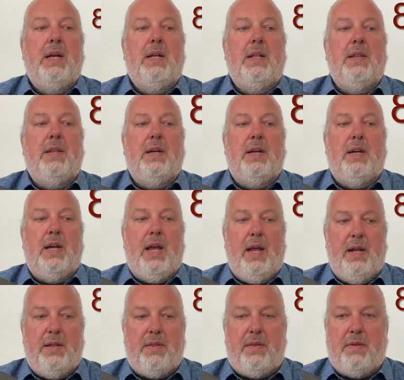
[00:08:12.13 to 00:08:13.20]
The
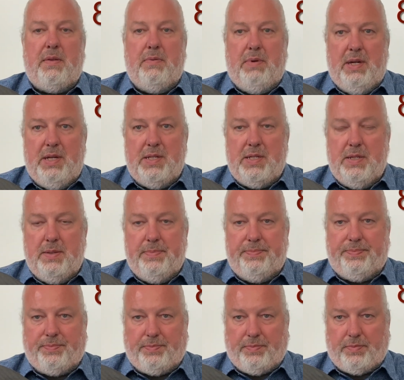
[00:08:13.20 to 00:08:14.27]
eighth reason
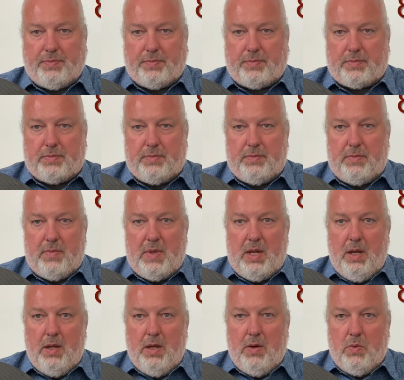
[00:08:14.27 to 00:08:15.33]

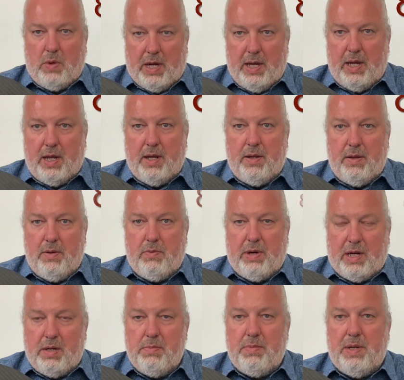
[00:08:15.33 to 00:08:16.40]
why I
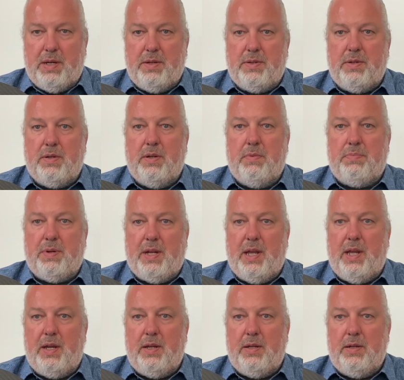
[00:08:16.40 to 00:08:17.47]
recommend
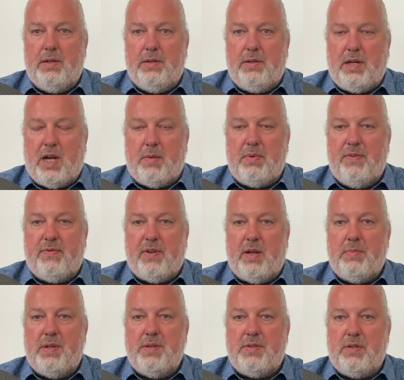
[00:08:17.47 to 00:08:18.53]
playing carbon
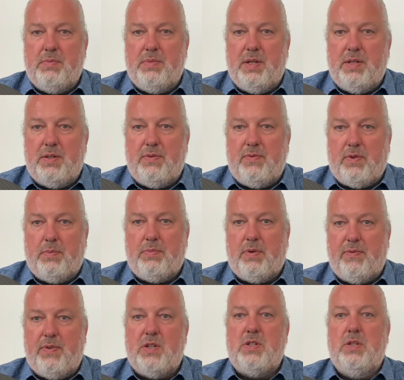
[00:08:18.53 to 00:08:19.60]
fiber instrument for
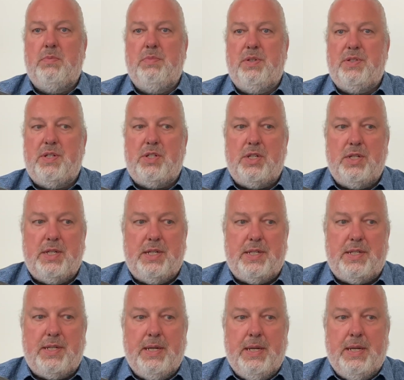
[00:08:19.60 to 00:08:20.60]
professional musicians is